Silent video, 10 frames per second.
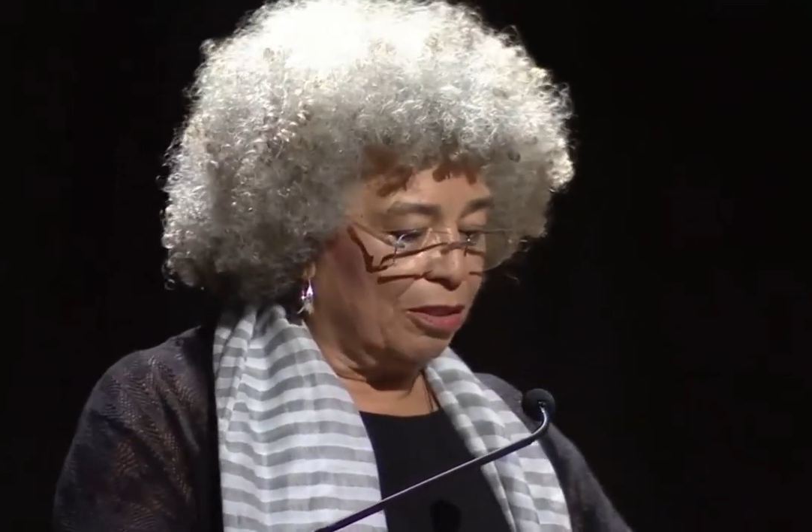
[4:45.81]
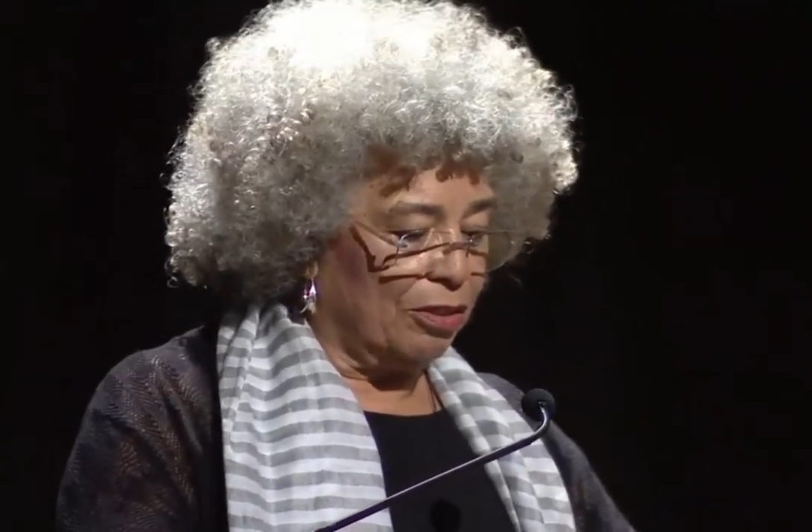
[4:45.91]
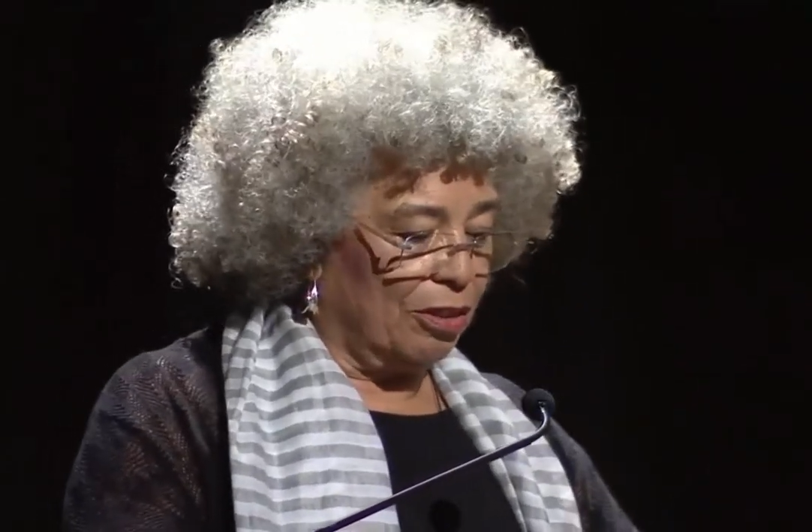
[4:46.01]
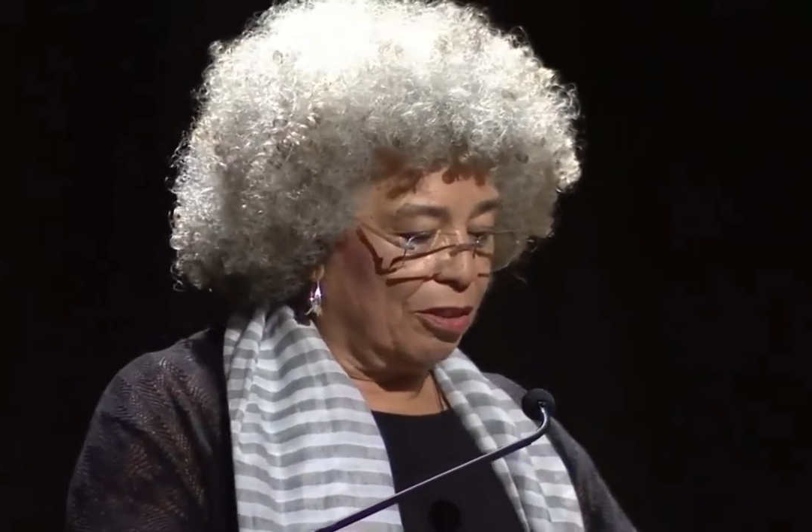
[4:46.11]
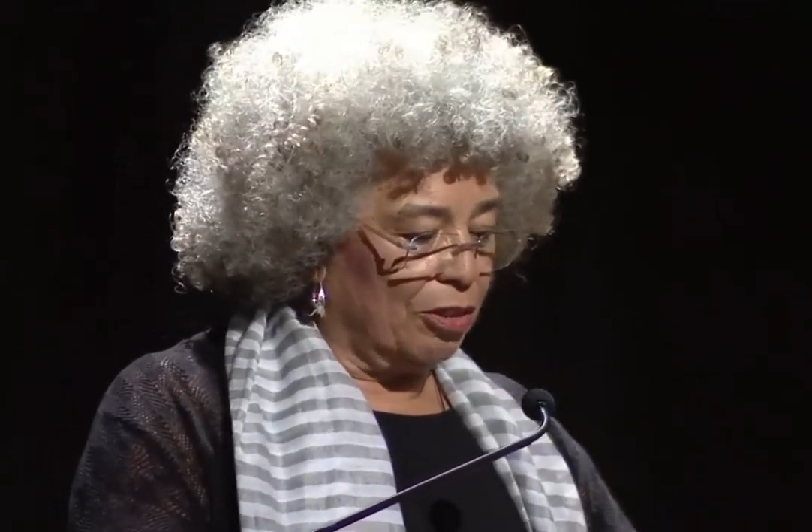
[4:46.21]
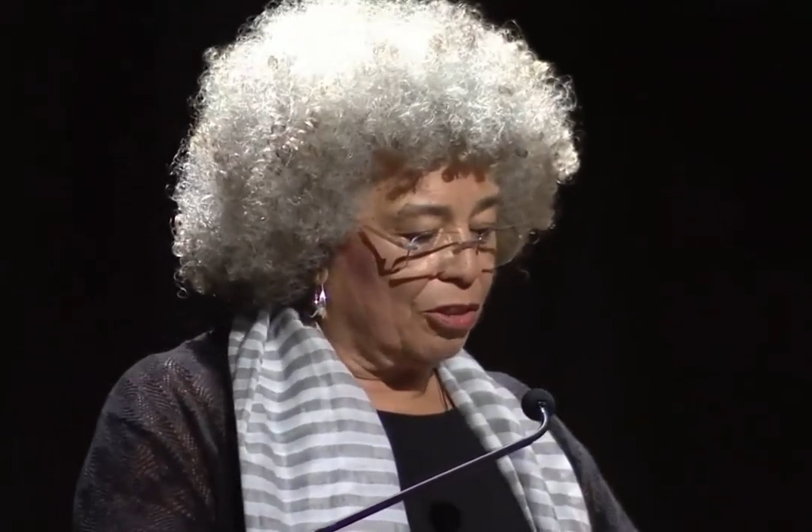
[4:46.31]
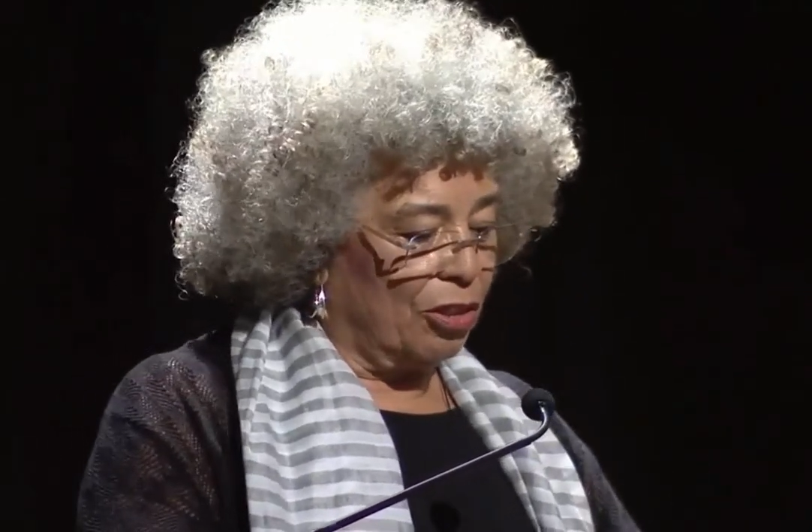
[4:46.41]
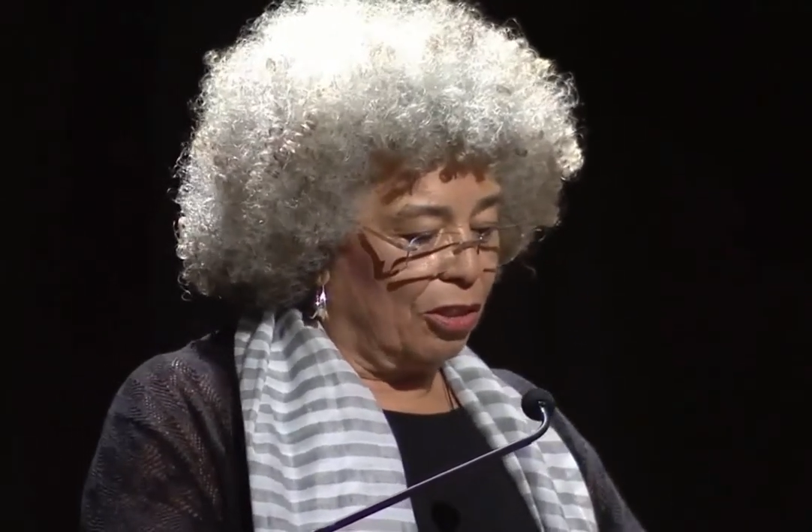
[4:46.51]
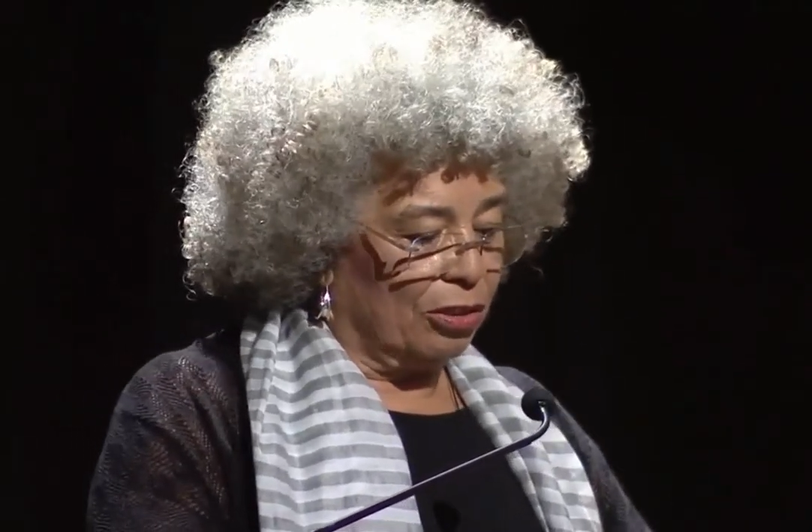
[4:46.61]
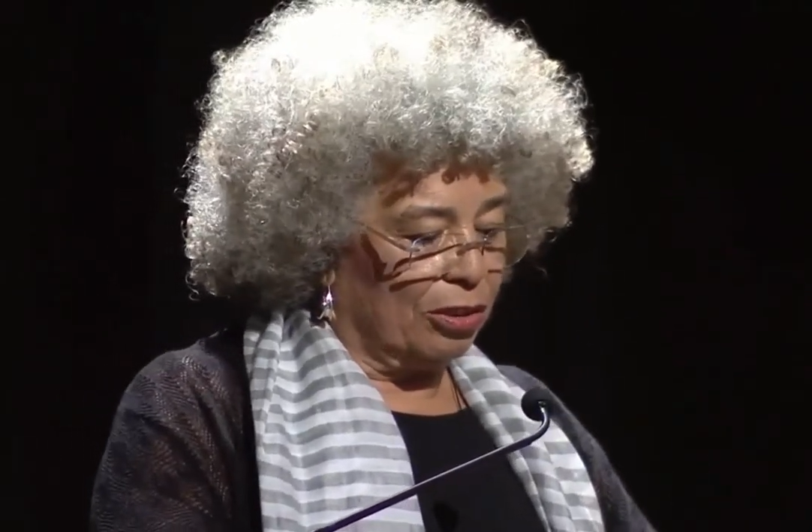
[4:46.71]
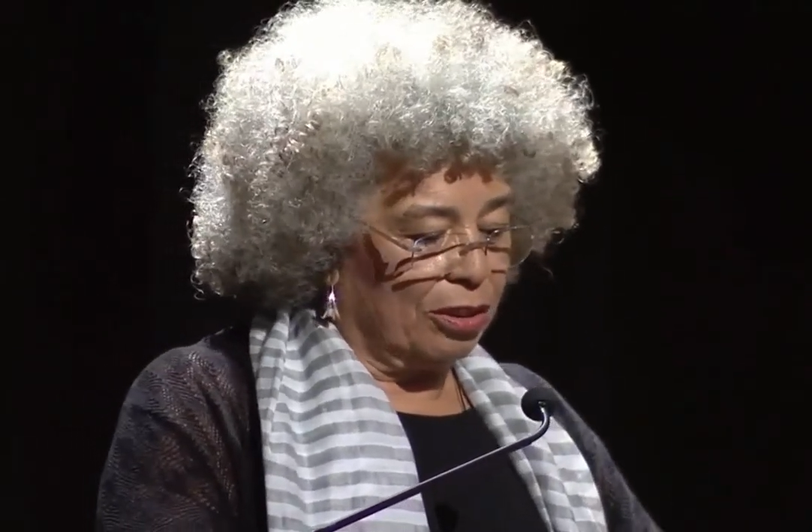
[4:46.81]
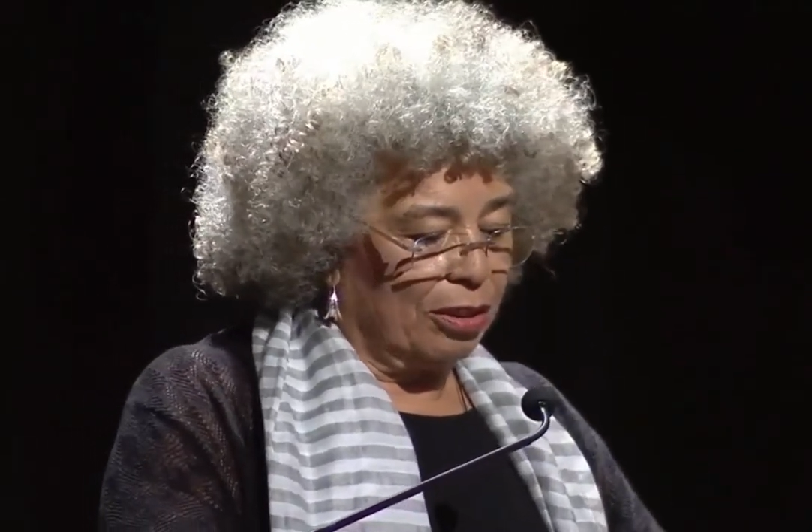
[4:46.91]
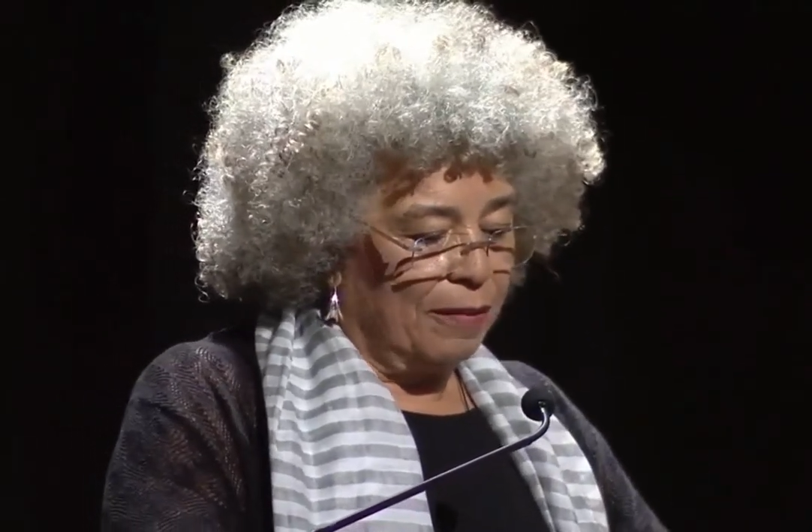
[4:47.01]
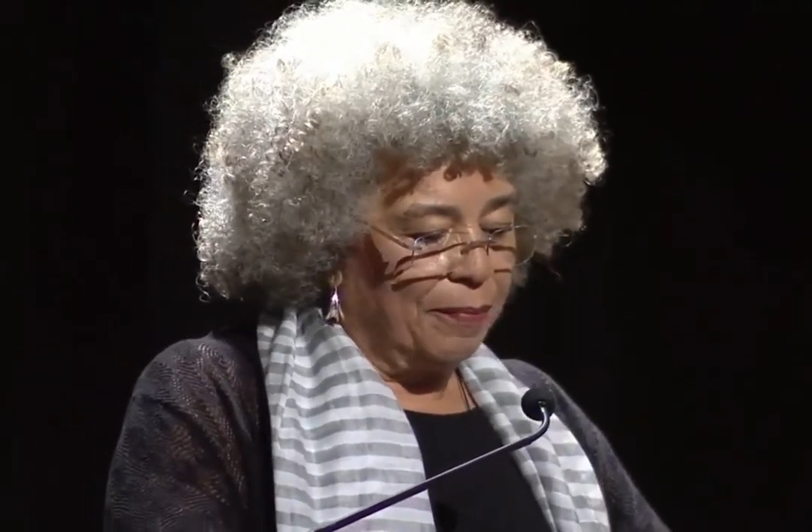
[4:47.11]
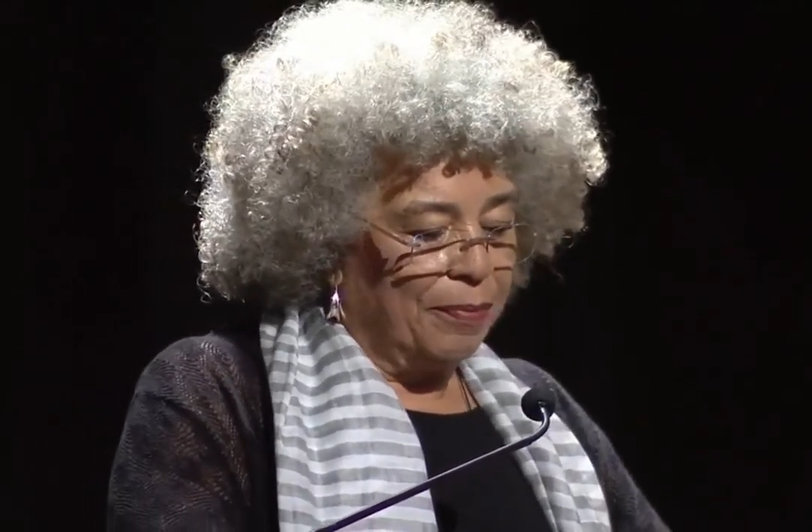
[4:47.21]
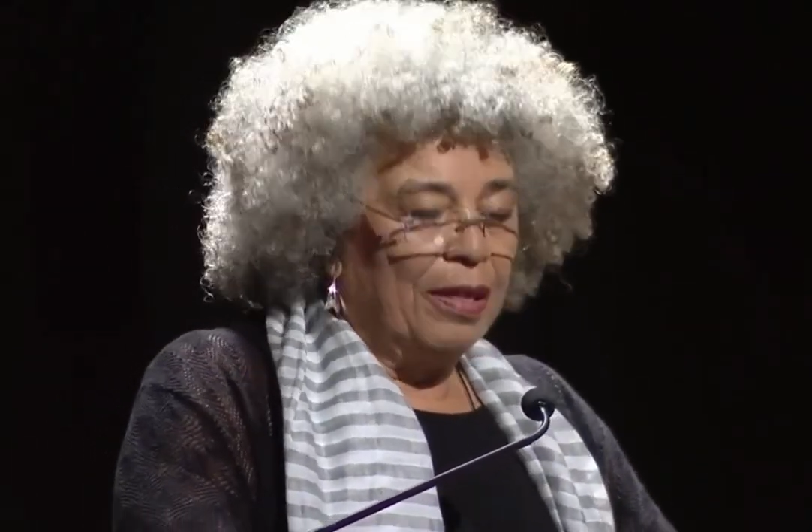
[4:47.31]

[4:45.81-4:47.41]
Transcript: under assault,